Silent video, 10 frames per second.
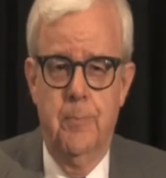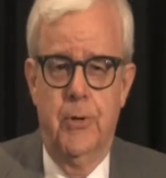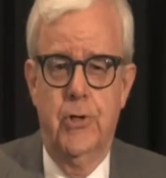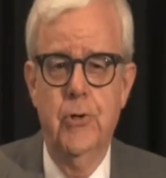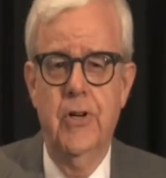
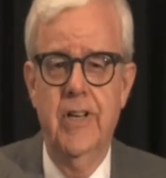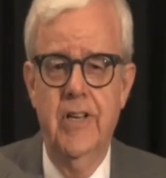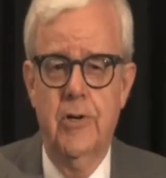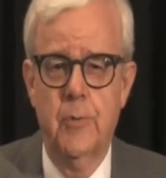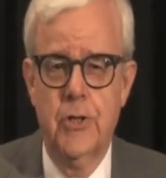
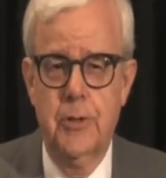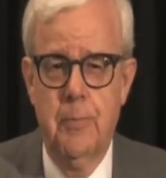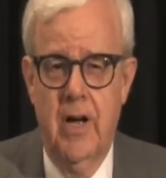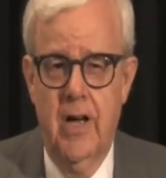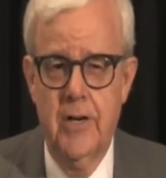opportunity to
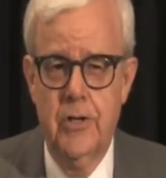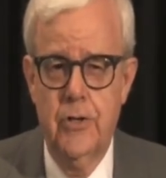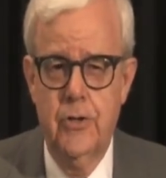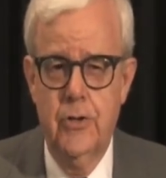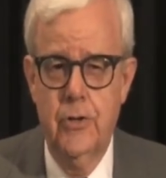respond
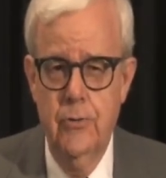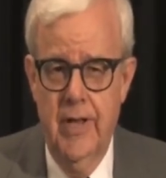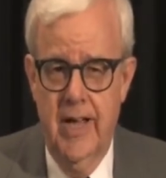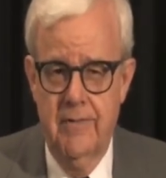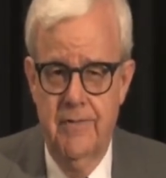
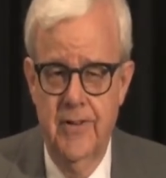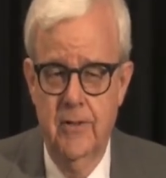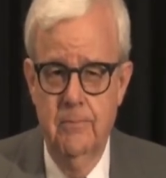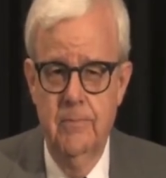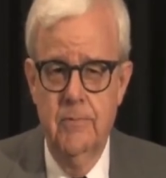to that
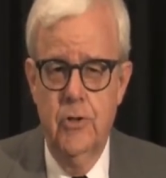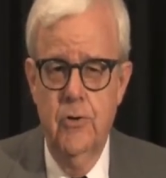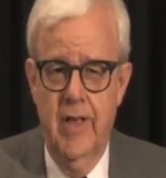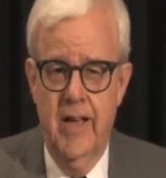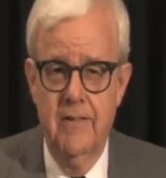film,
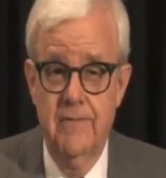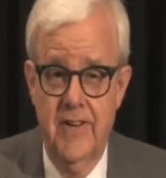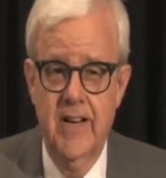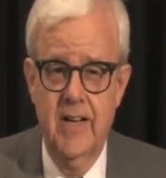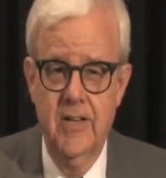to that
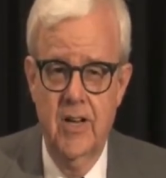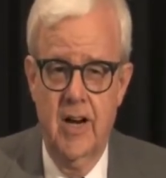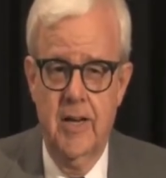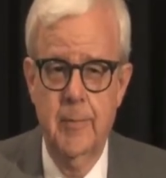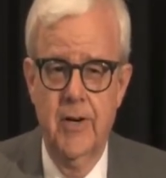fake
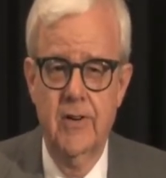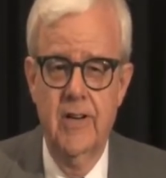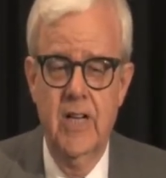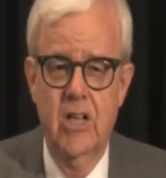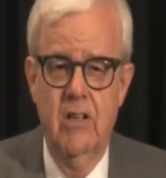
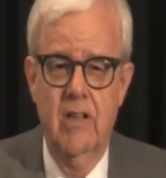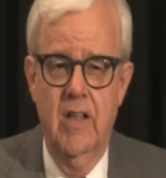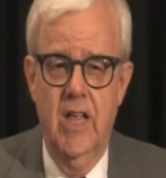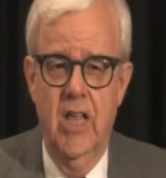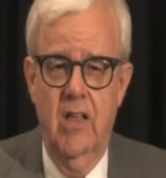documentary,
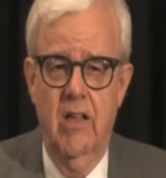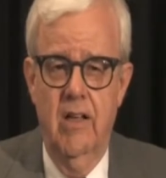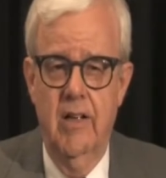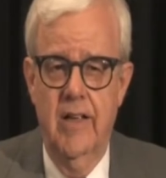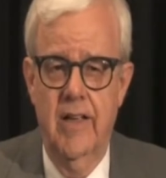
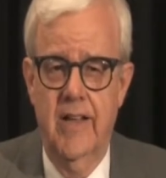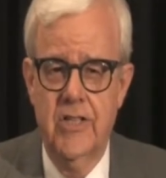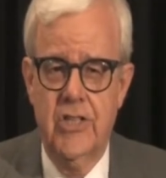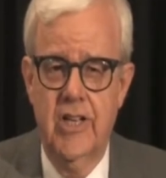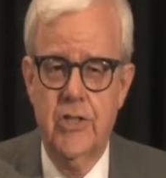
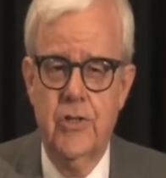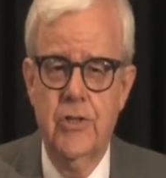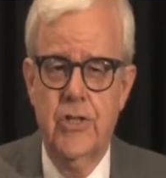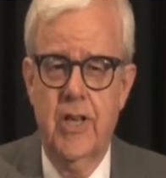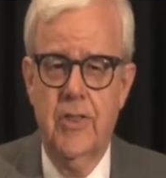in a sense
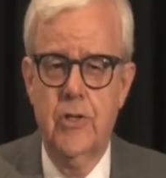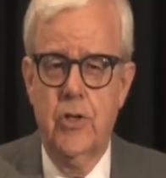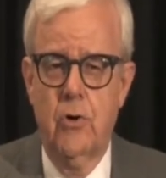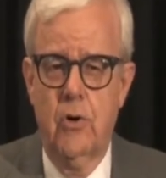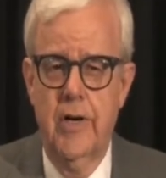to set the
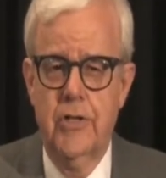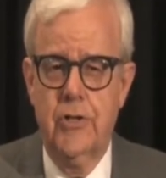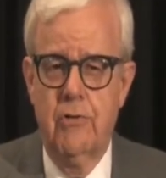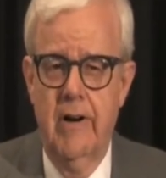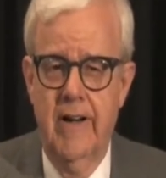story
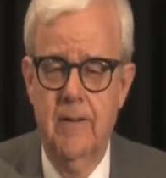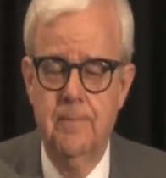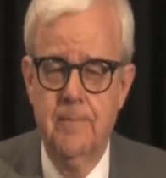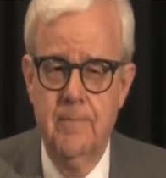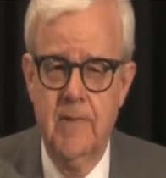straight.
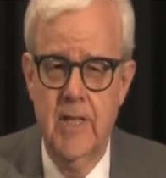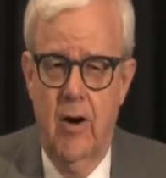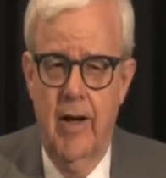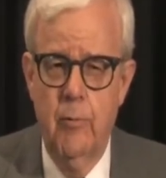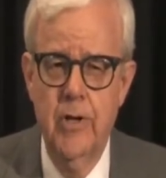
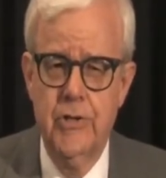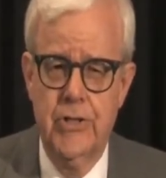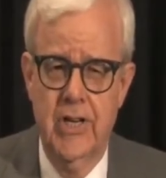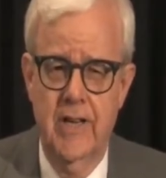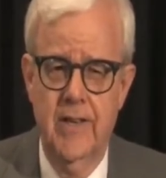Now, I will
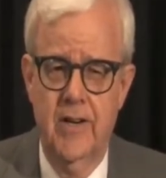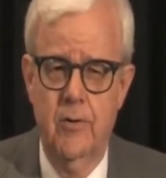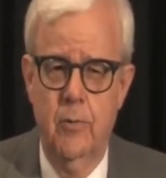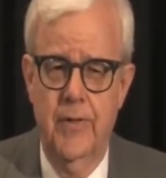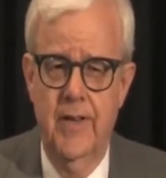say that
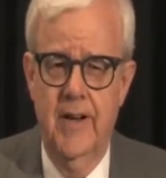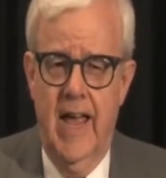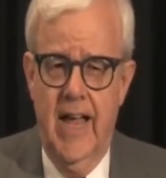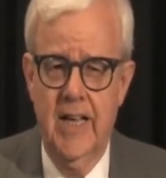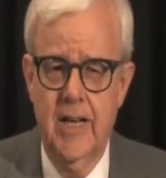
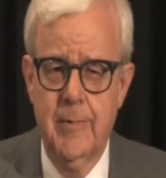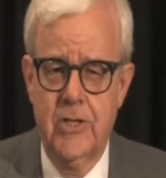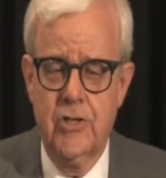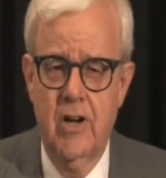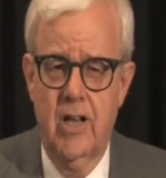within
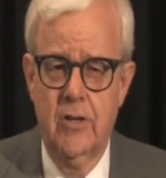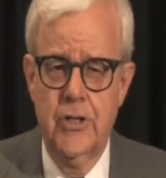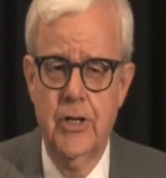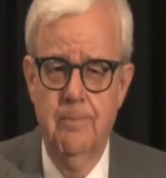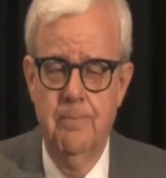academic
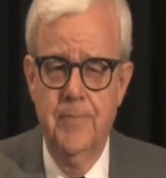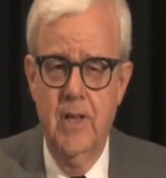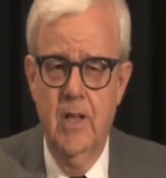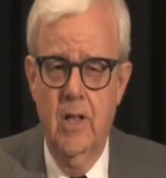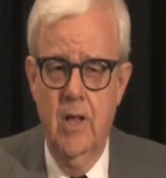scholarship,
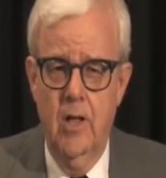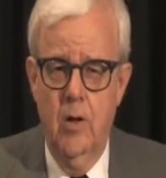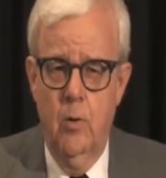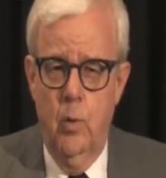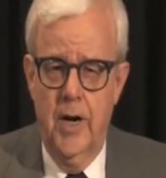
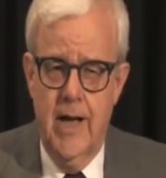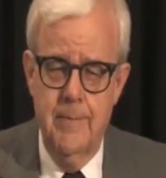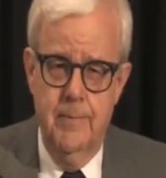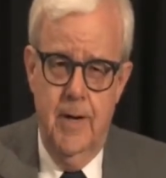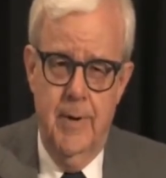what
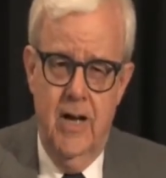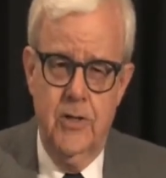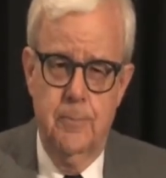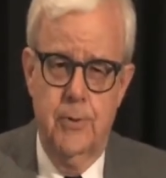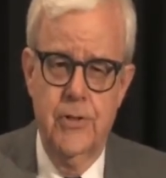I'm
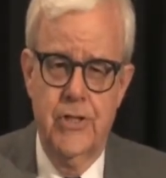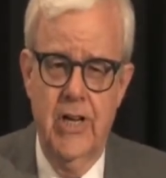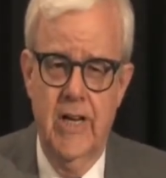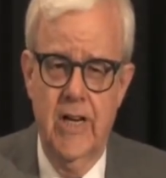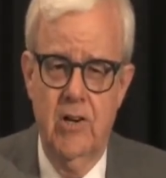about to
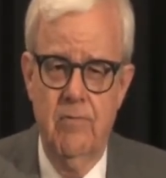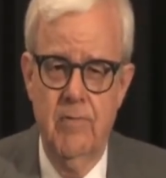present